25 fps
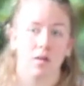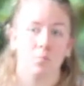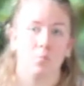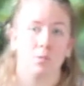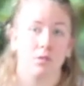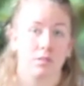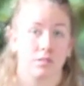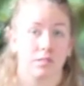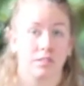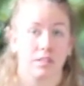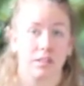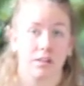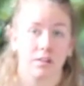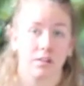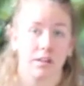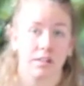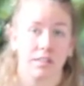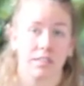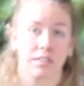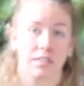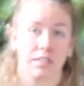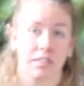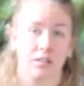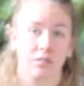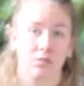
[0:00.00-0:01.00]

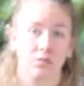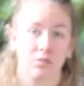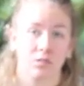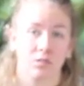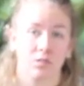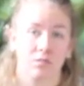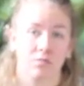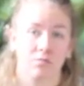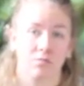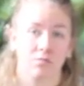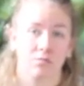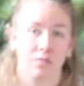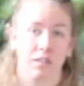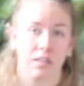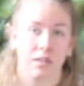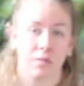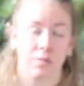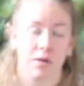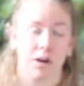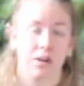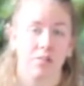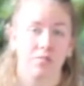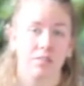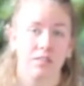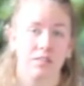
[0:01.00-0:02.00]
posterior tilt in your
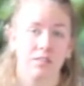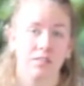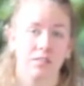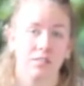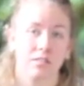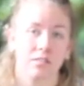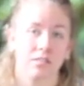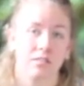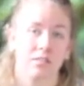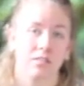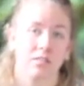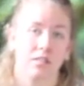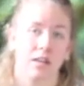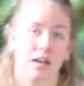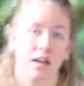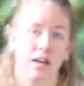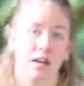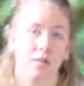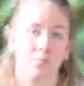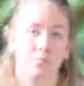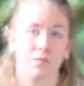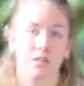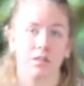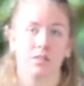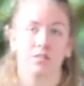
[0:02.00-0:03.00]
pelvis,
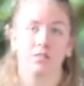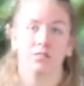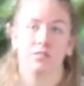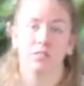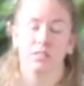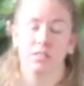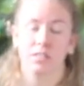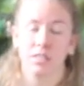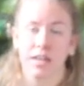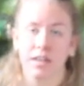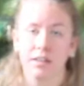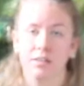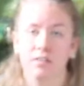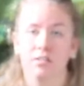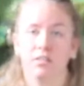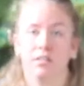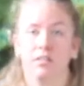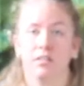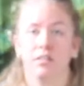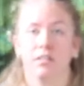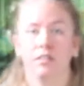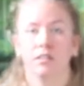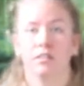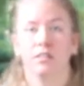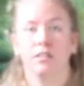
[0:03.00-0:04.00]
because you tend
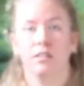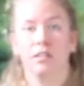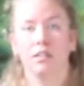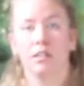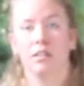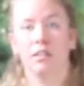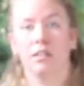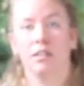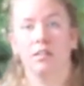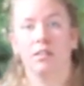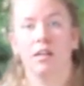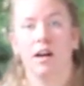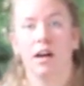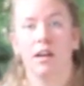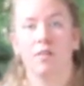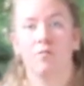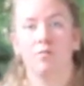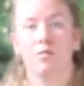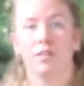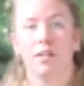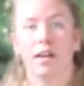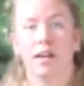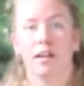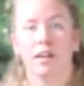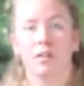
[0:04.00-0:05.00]
to kind of
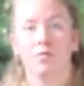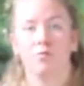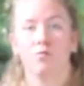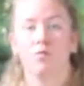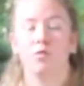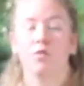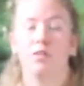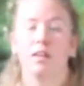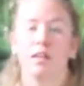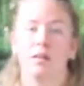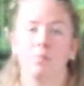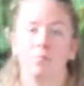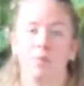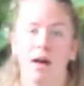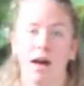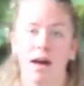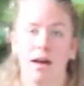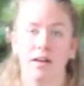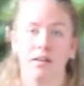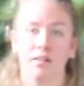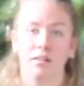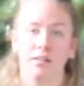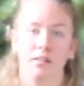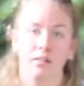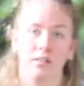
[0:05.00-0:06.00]
feel like you're falling
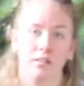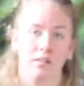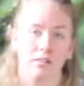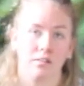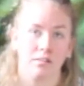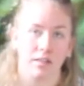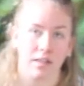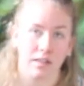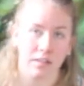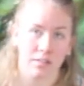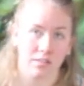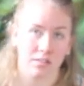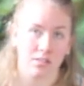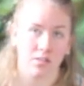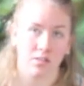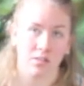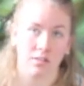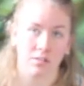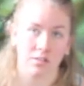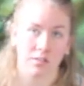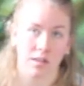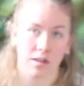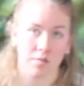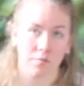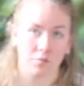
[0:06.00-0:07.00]
back and it's not
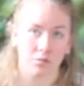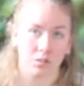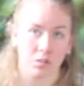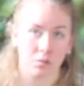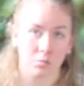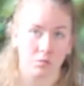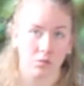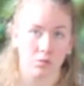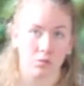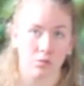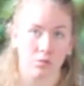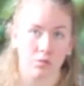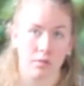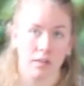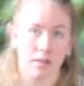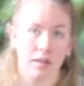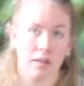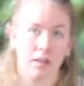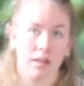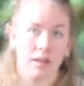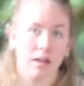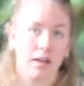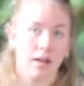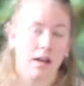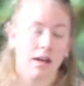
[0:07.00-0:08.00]
as comfortable
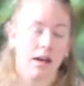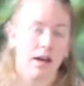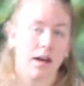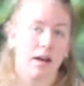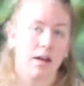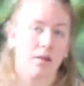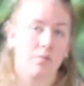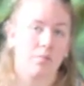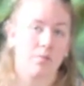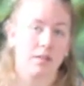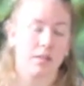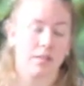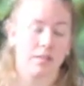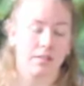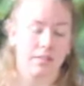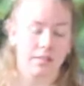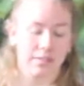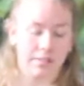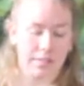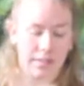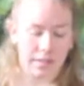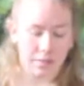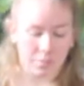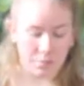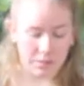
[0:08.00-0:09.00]
in the
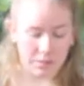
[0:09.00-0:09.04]
seated